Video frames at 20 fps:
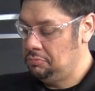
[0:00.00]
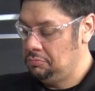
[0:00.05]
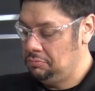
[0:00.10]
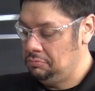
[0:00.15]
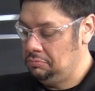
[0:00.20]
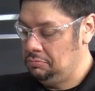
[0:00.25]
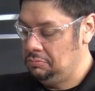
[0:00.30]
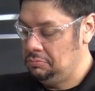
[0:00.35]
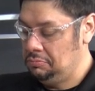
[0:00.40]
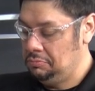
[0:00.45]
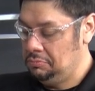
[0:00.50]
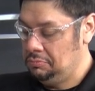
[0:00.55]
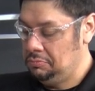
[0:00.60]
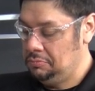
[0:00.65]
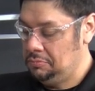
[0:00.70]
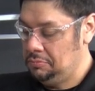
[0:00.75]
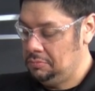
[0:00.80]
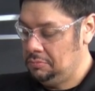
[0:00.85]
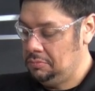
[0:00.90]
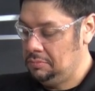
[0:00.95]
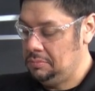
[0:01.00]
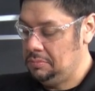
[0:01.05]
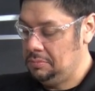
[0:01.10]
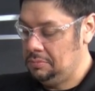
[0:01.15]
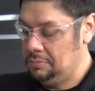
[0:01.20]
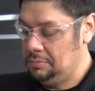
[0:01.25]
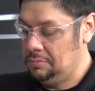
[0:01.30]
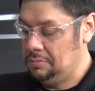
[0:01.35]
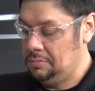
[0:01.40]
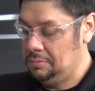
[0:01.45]

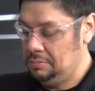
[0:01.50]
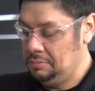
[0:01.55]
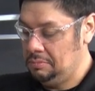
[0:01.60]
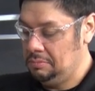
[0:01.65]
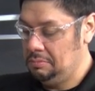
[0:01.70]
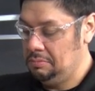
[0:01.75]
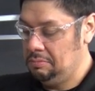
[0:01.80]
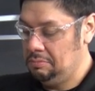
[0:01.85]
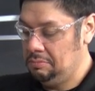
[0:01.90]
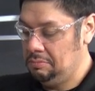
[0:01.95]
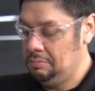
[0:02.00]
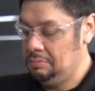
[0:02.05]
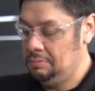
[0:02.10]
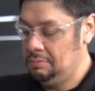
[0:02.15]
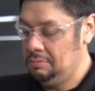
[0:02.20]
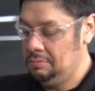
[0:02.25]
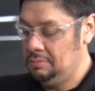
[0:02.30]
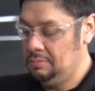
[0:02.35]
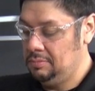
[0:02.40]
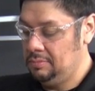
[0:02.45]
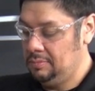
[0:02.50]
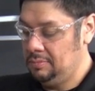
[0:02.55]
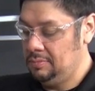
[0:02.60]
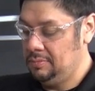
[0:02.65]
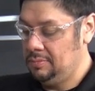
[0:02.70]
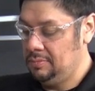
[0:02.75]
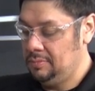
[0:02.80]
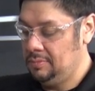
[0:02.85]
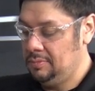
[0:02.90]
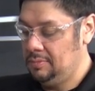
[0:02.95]

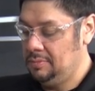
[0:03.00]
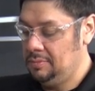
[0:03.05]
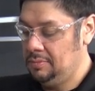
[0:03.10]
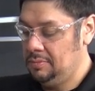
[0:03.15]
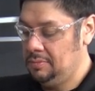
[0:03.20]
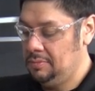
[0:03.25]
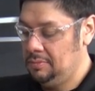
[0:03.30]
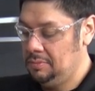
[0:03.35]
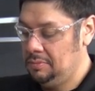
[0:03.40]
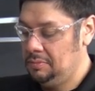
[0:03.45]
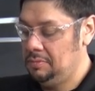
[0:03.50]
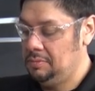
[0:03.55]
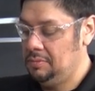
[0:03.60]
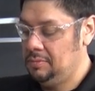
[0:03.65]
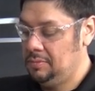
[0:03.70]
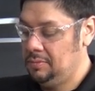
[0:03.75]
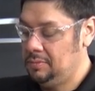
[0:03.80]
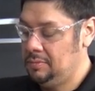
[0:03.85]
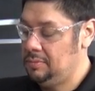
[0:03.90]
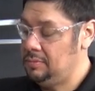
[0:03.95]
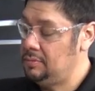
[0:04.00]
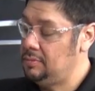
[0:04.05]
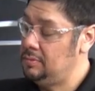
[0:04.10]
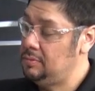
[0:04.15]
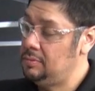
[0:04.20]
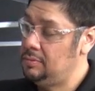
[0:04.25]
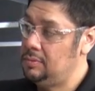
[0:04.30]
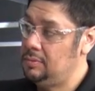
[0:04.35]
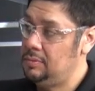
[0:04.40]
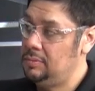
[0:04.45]

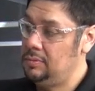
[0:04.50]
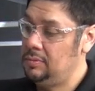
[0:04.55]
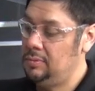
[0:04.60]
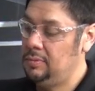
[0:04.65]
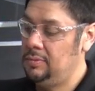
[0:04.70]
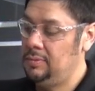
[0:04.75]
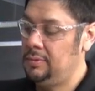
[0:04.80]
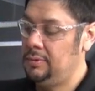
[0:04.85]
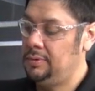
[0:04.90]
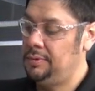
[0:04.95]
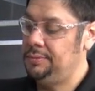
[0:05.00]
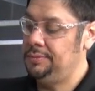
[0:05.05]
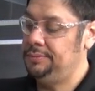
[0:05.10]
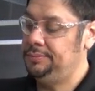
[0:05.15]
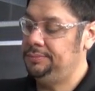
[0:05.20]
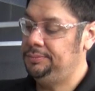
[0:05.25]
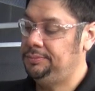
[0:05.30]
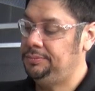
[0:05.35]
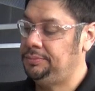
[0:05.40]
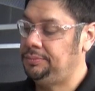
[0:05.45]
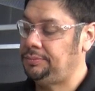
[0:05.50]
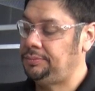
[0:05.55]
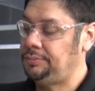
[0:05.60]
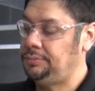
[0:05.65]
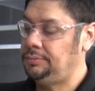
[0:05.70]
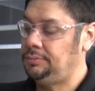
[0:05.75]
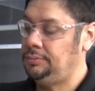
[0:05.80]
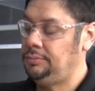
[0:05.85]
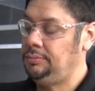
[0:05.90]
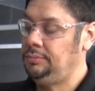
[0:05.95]

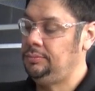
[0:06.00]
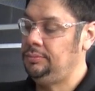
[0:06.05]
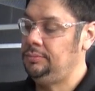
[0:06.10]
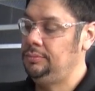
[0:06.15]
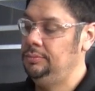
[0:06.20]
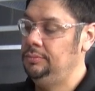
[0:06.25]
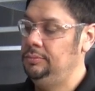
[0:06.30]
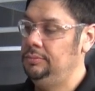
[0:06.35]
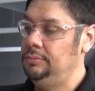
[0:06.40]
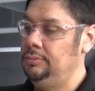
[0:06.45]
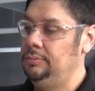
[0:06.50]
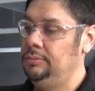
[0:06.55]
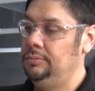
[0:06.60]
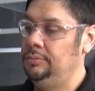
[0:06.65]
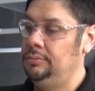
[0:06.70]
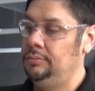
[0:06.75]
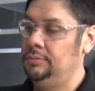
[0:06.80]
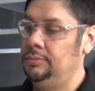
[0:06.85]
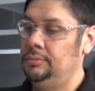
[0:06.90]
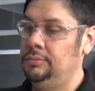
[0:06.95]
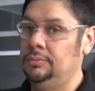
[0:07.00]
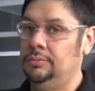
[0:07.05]
(not speaking)